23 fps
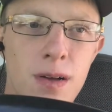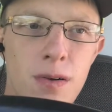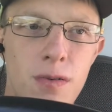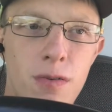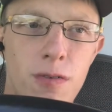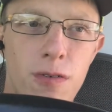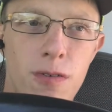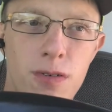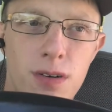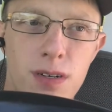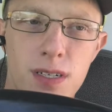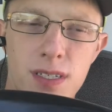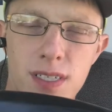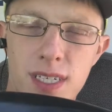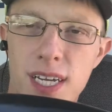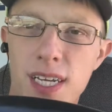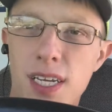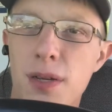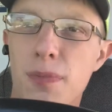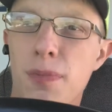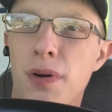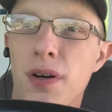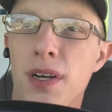we'll
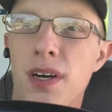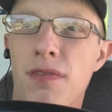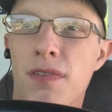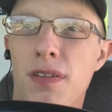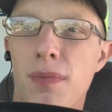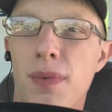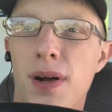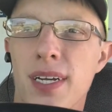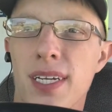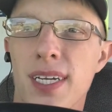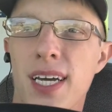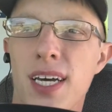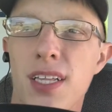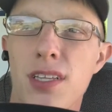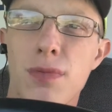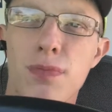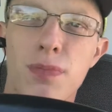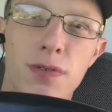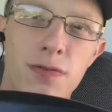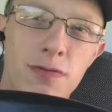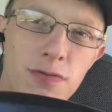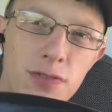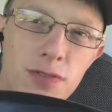continue putting everything back together,
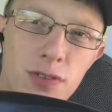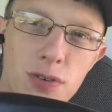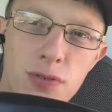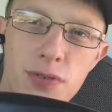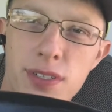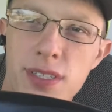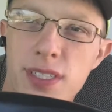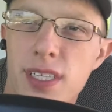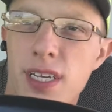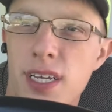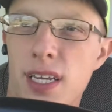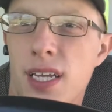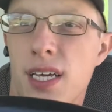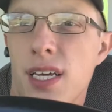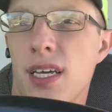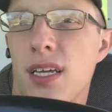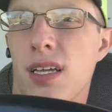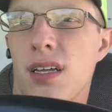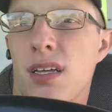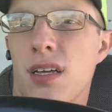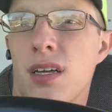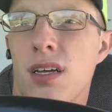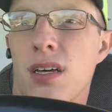put fluids in it,
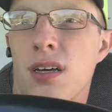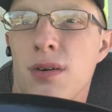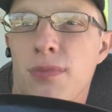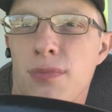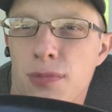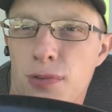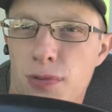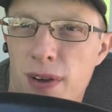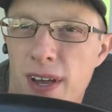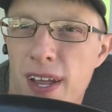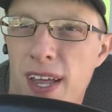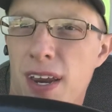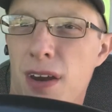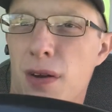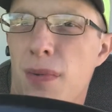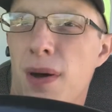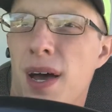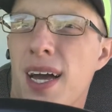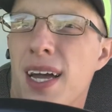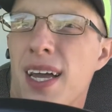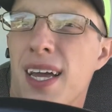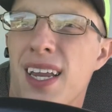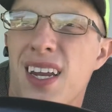the radiator
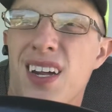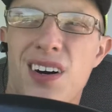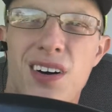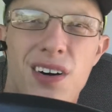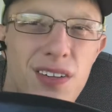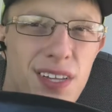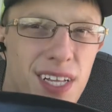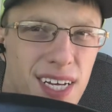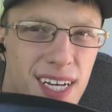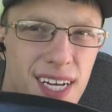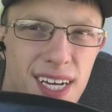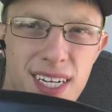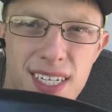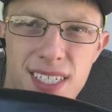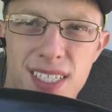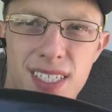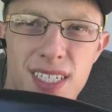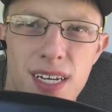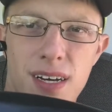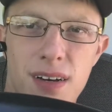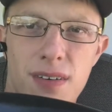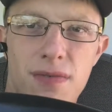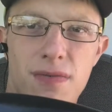back in it, all that kind of
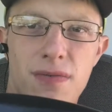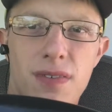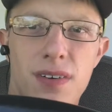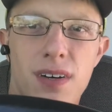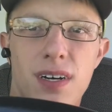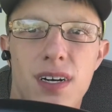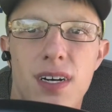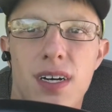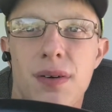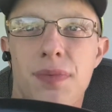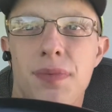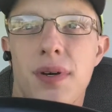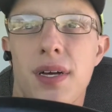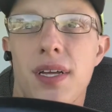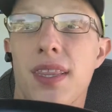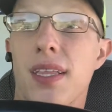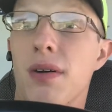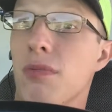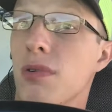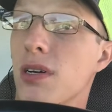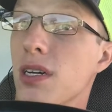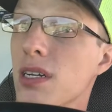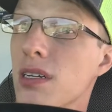stuff, and then
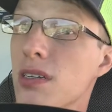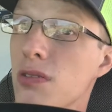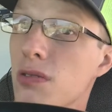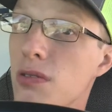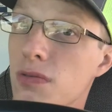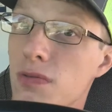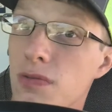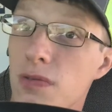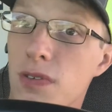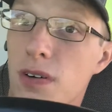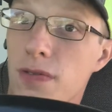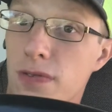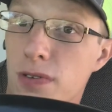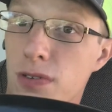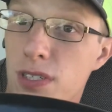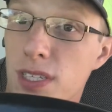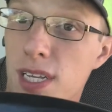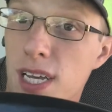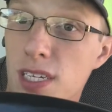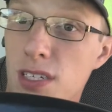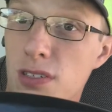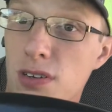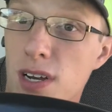we're gonna do a full
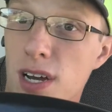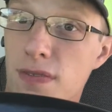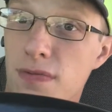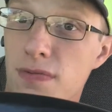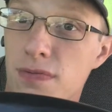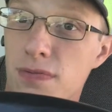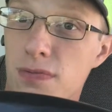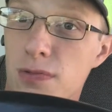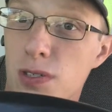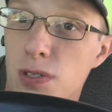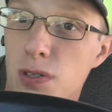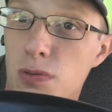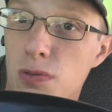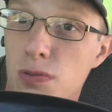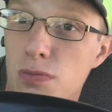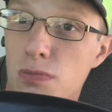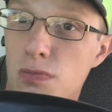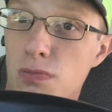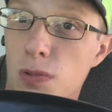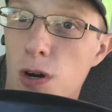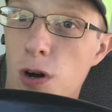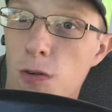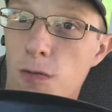test drive soon,
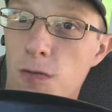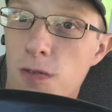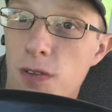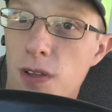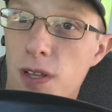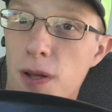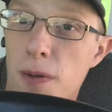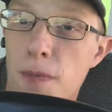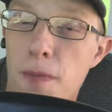hopefully.